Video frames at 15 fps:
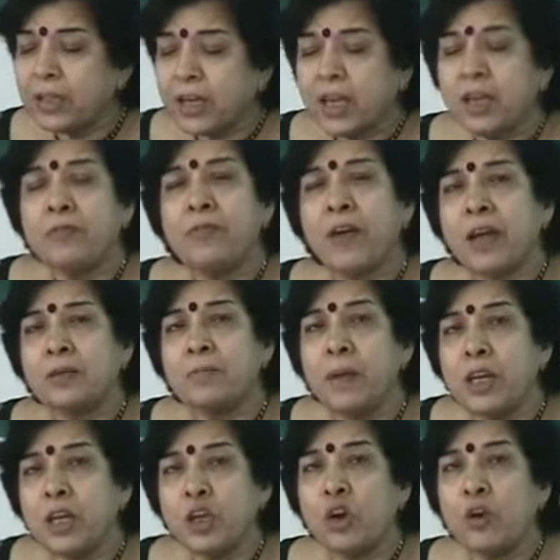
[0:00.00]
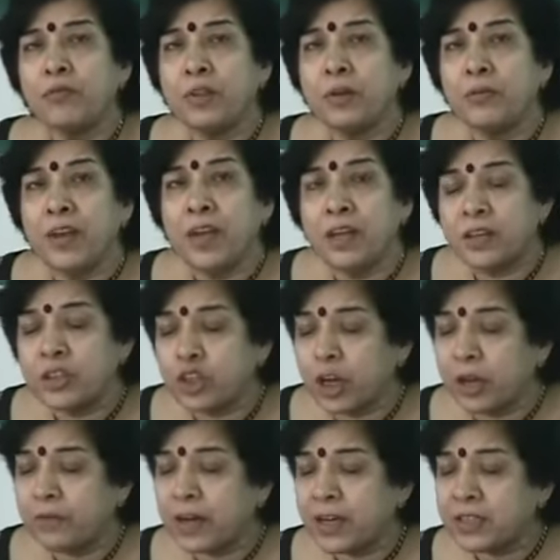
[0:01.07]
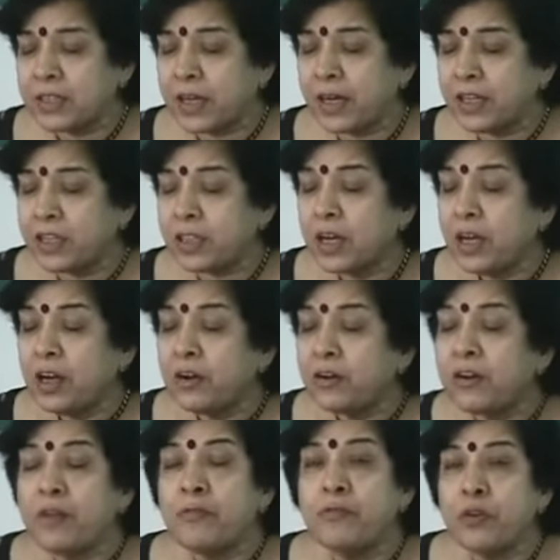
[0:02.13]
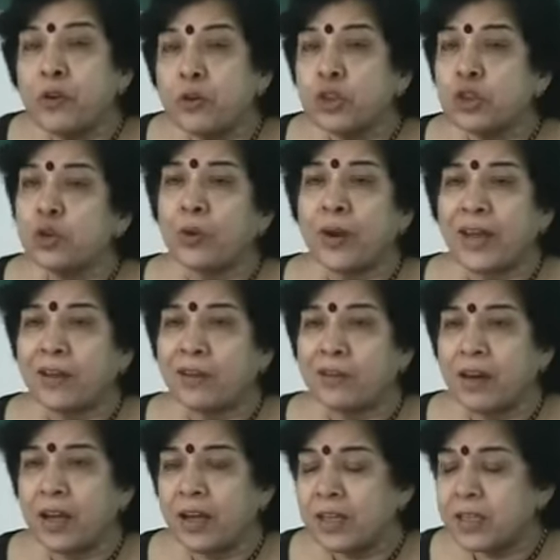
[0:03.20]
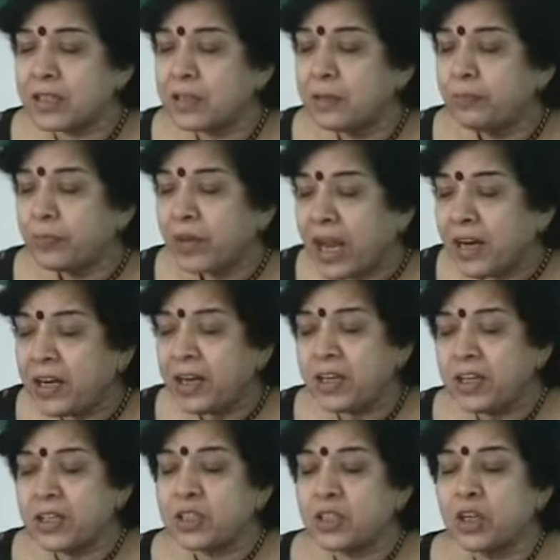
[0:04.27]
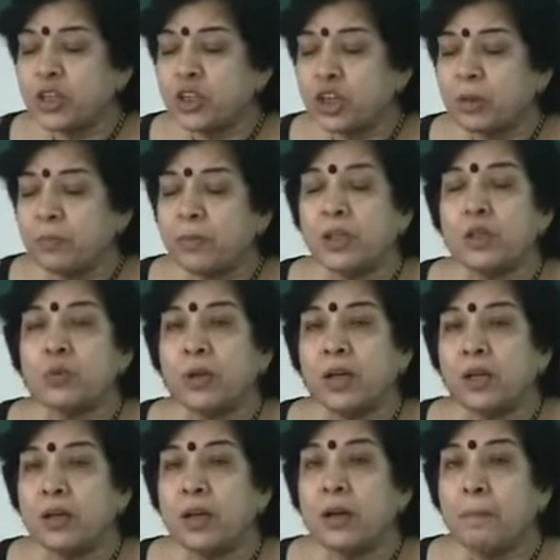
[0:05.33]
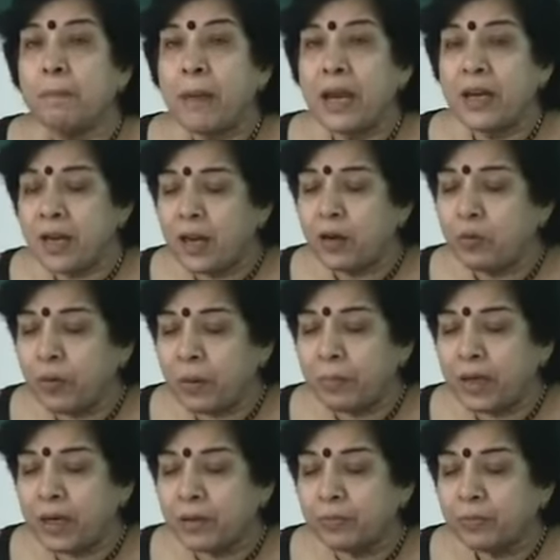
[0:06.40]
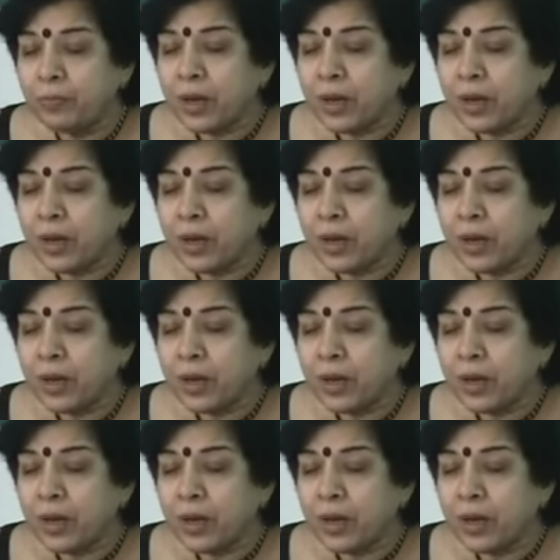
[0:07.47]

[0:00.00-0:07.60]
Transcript: In fact, many of the Veer Shaiva saints refuse to recognize any distinction between men and women.